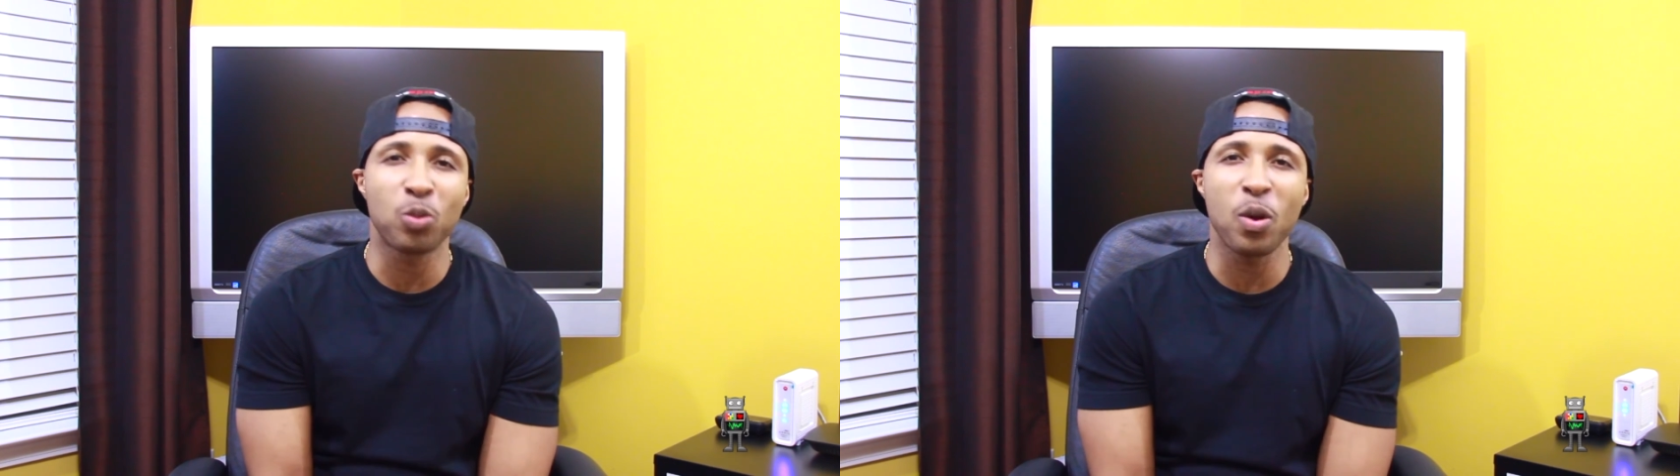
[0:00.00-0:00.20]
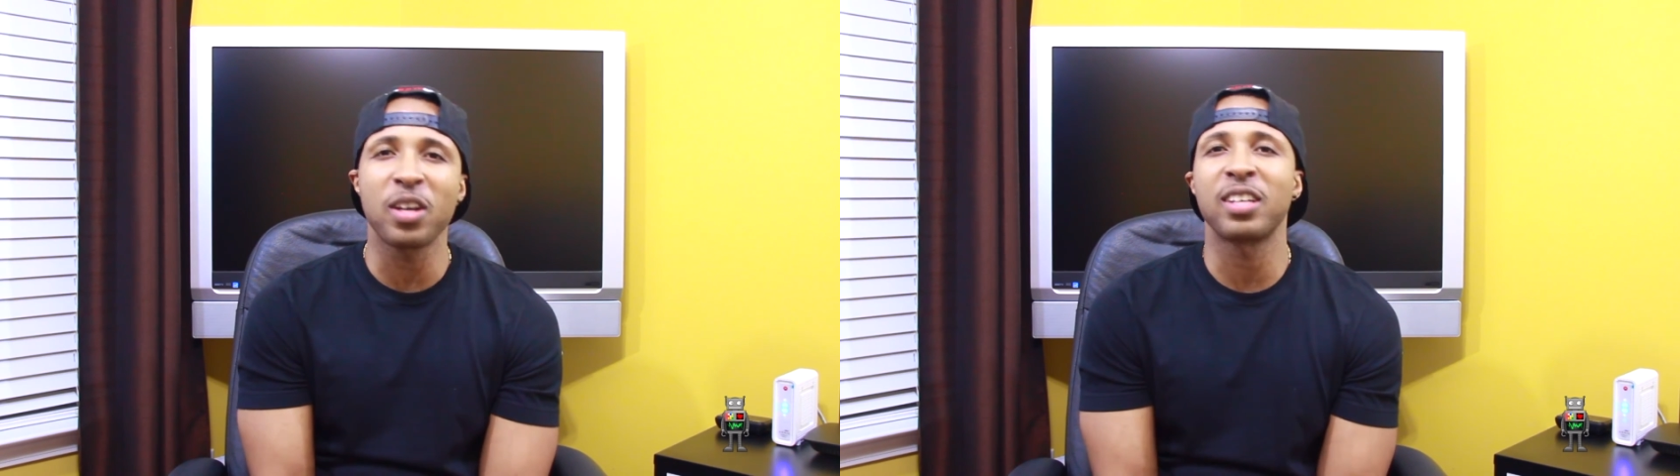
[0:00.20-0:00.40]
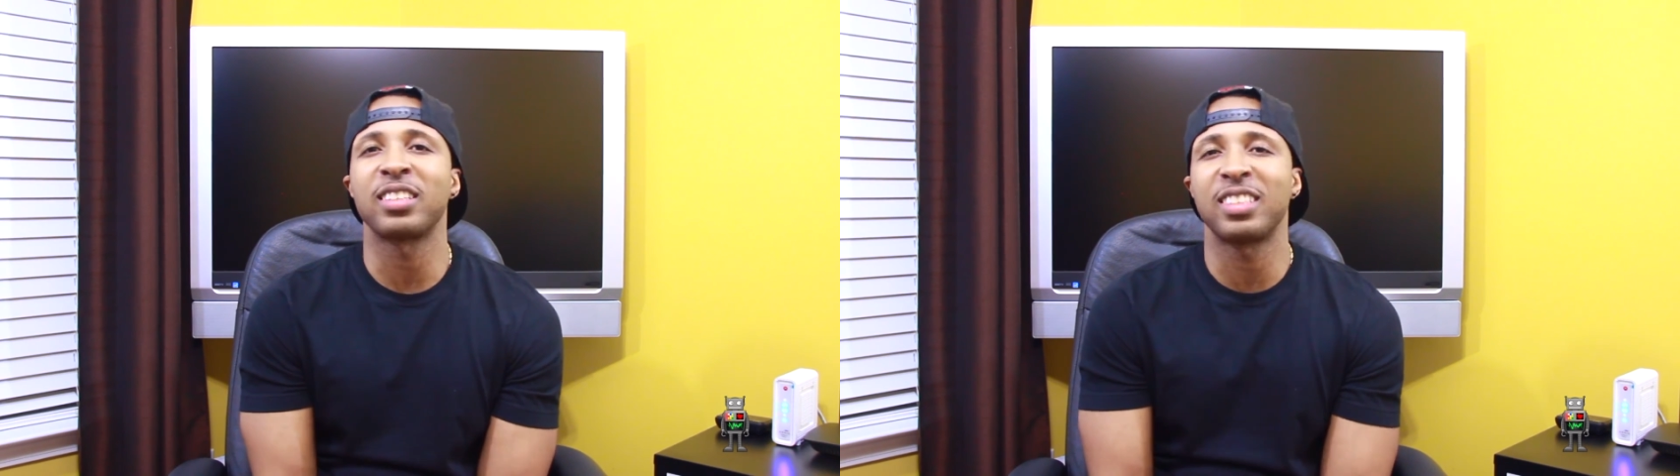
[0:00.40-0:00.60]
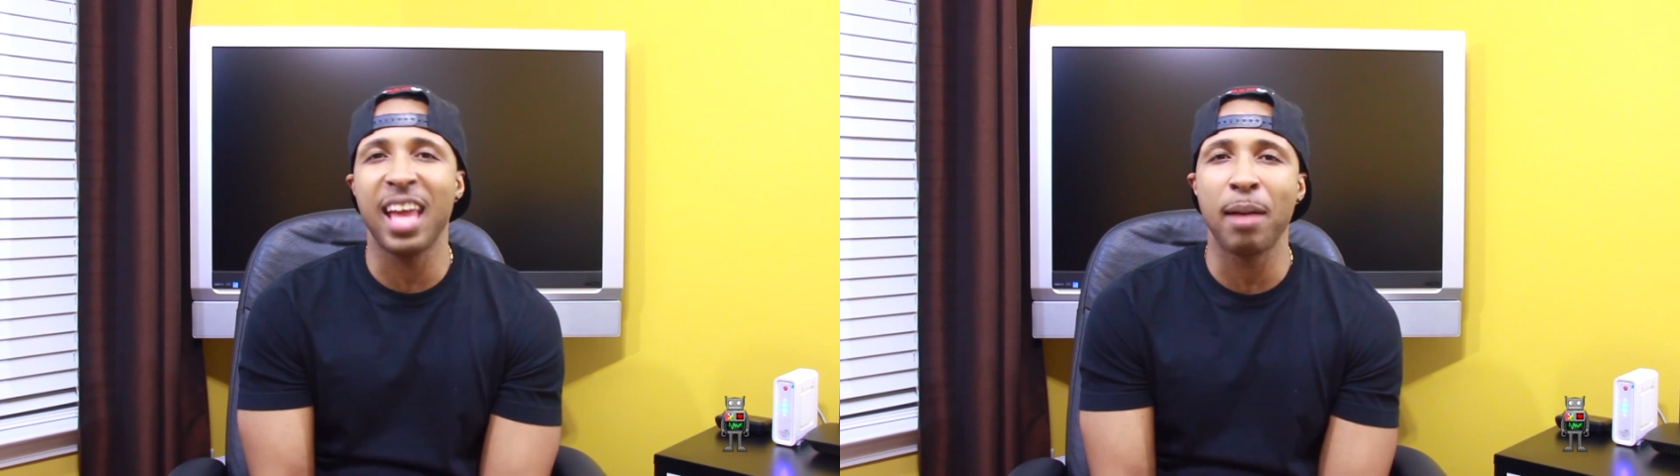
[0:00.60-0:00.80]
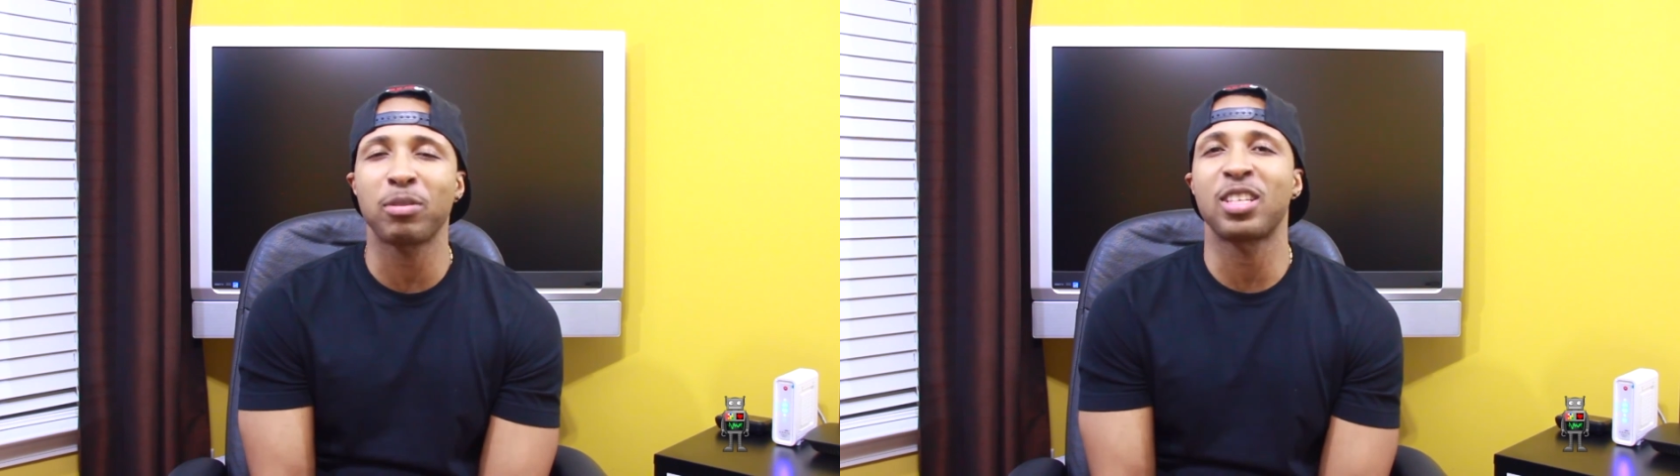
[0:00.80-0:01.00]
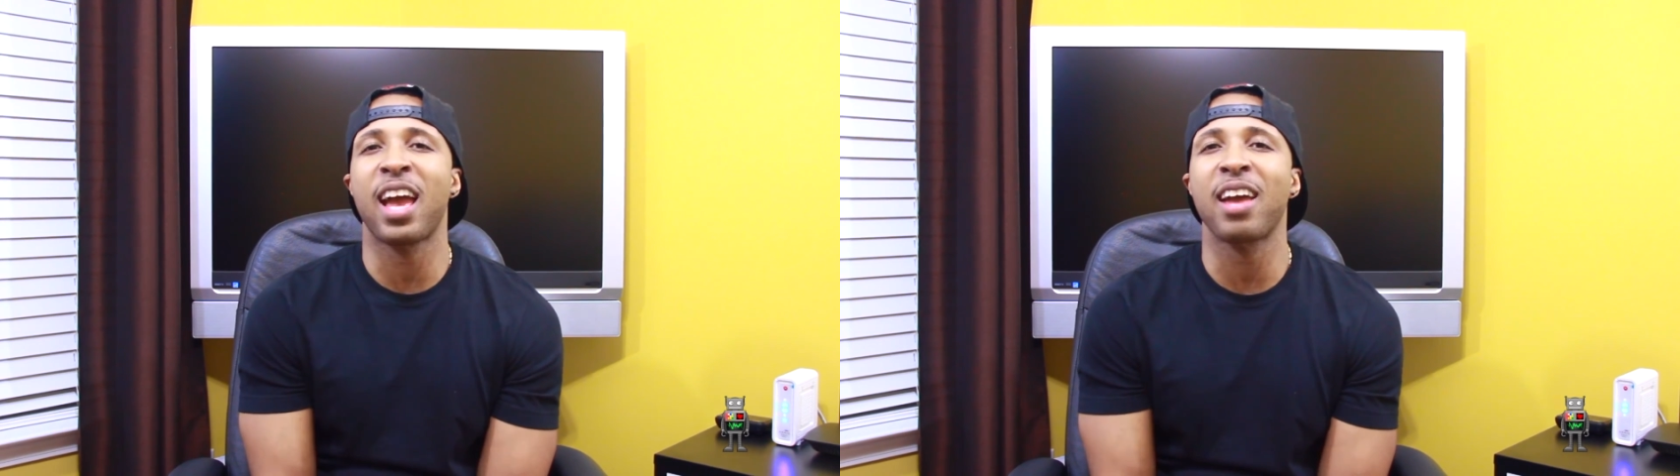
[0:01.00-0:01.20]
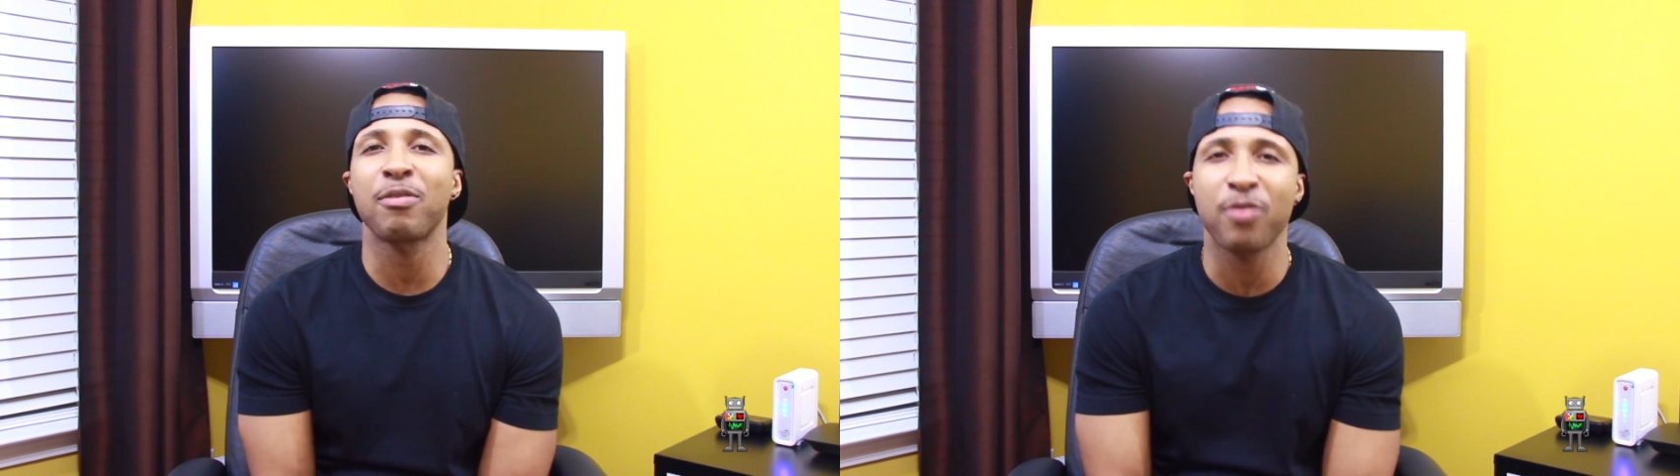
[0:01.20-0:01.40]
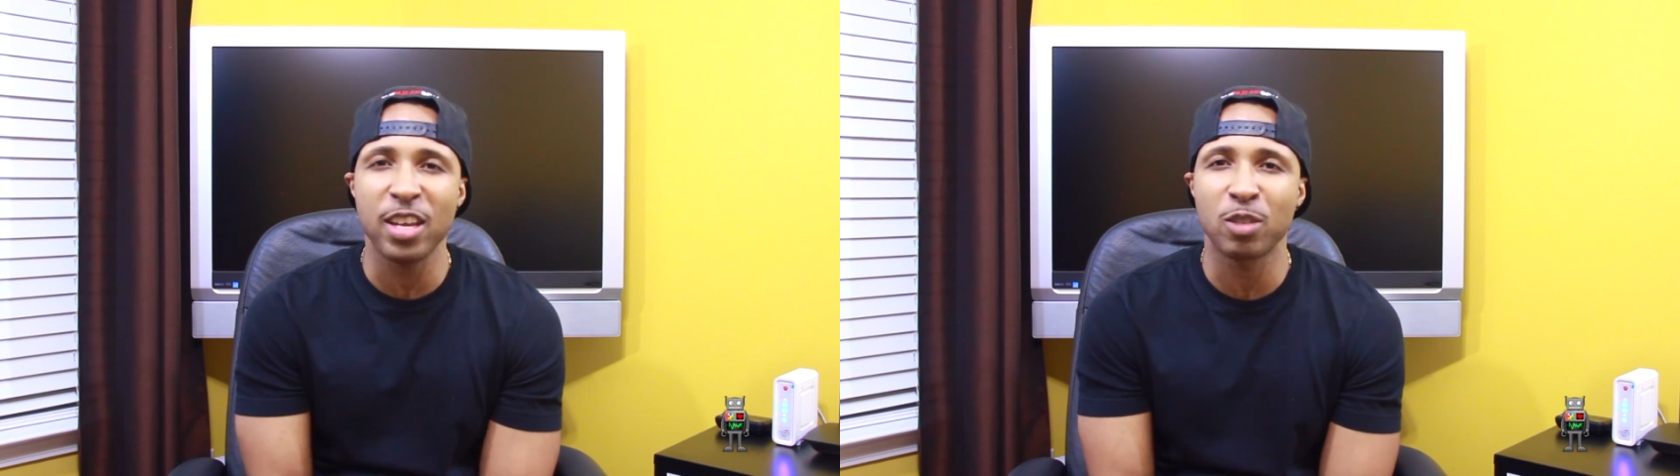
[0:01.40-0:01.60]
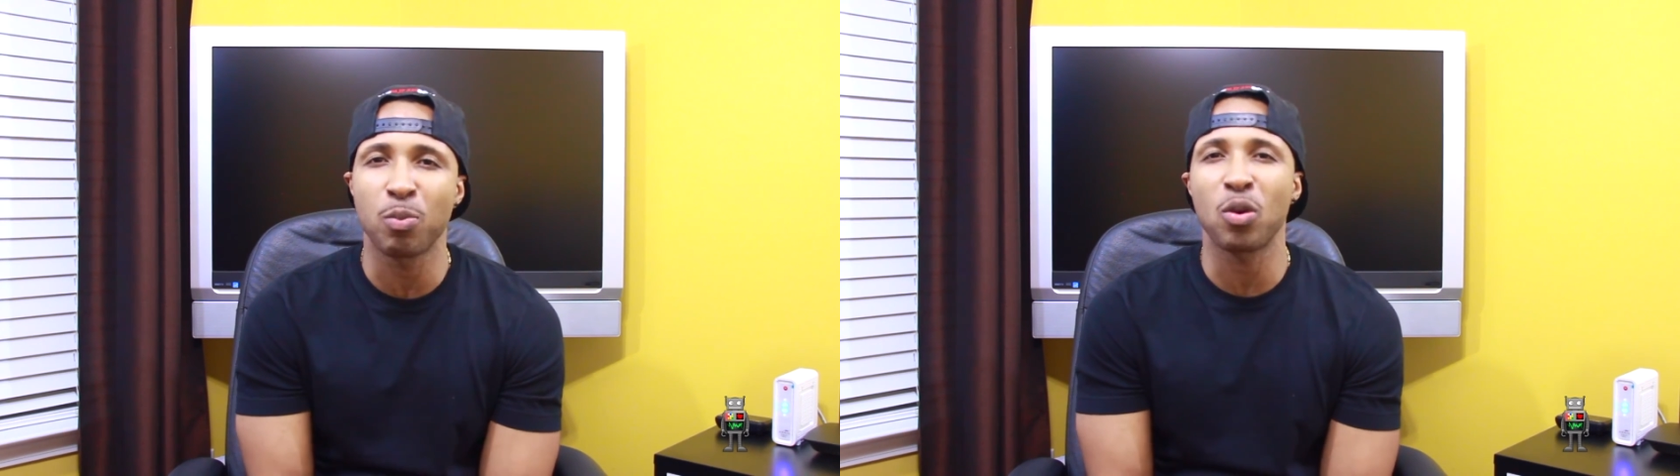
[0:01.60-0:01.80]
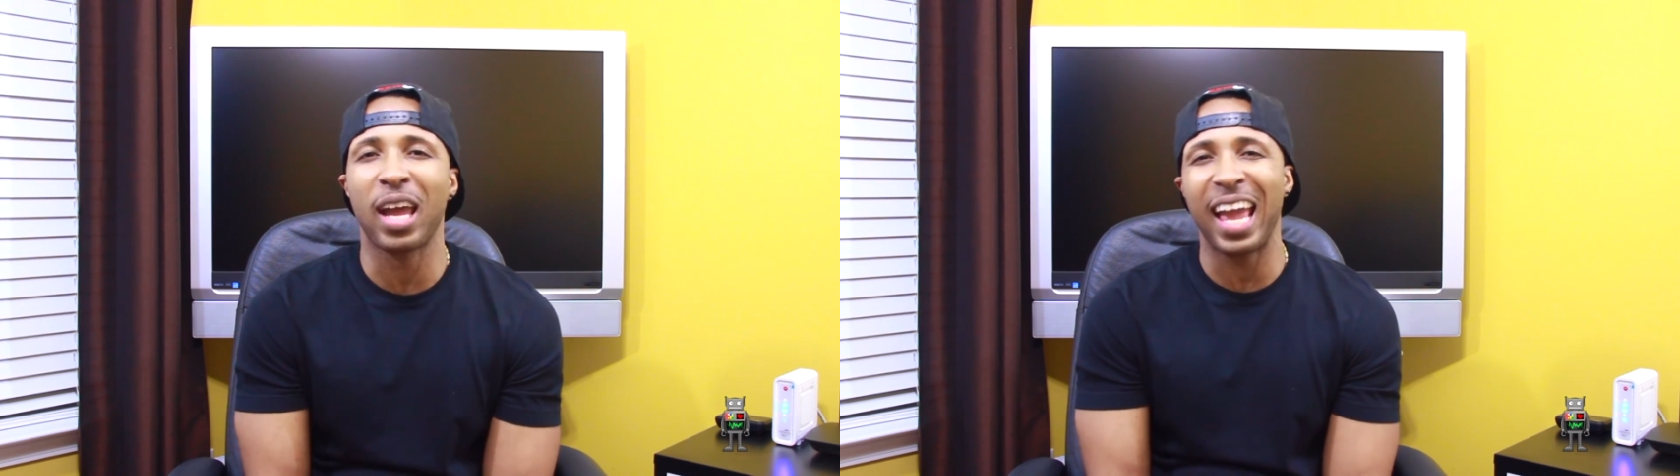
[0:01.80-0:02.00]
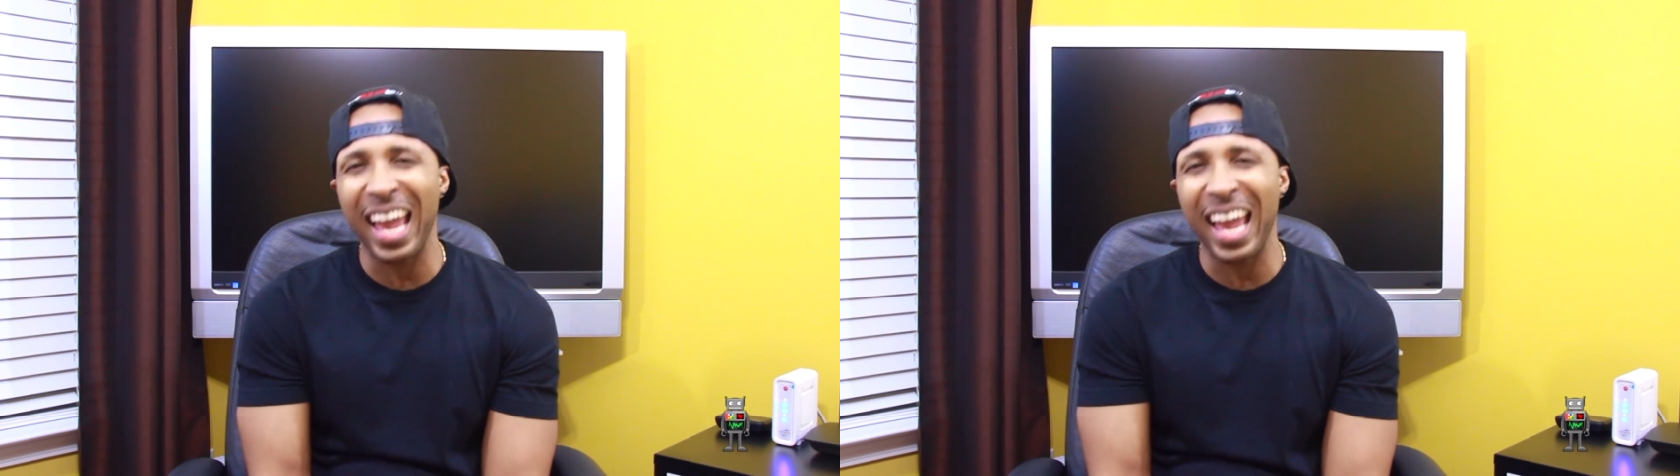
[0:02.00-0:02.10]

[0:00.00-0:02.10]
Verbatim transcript: Twitter, Snapchat, Facebook,